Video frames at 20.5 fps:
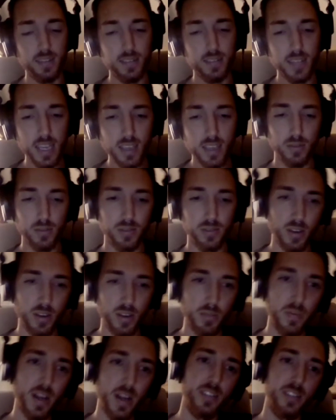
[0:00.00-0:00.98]
thank you so
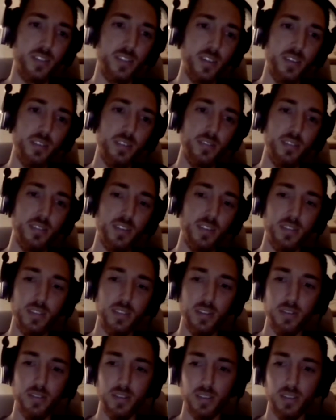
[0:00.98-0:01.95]
much.
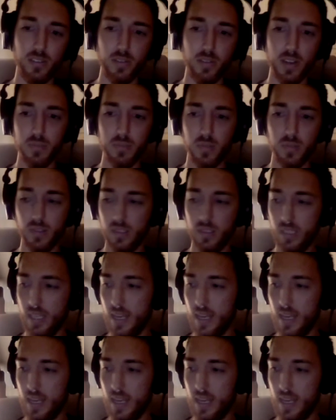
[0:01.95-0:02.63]
You're incredible.